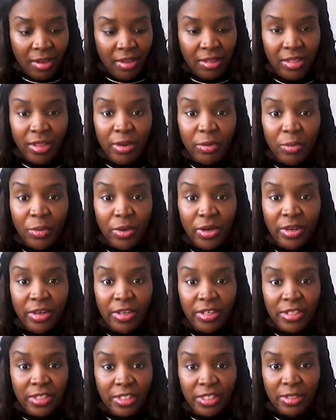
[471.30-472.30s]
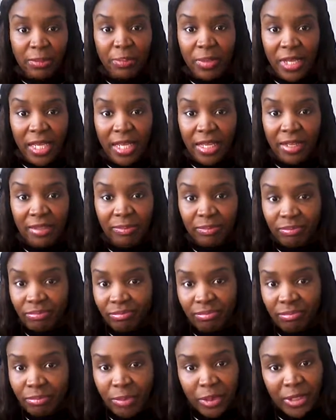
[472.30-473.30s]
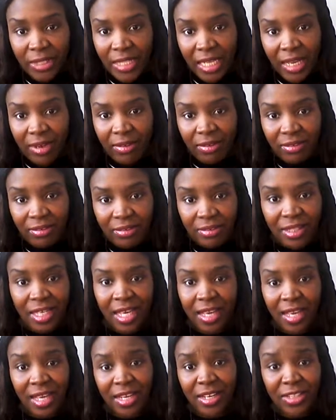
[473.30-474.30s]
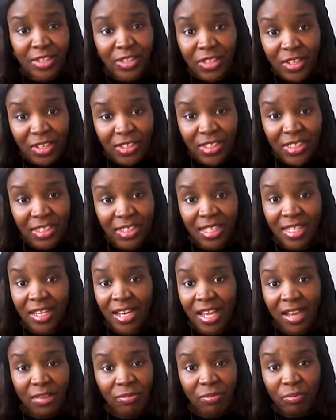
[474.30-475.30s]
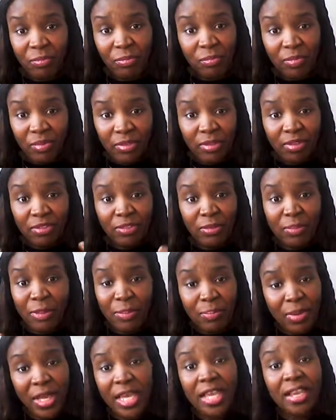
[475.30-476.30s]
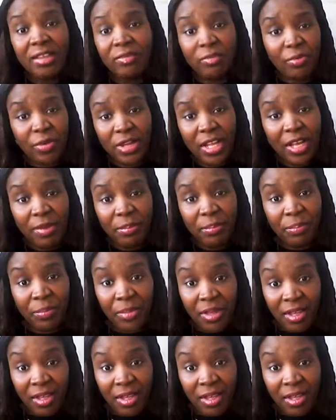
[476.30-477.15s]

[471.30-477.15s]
workers to be burned out and exhausted and have to be paying for them.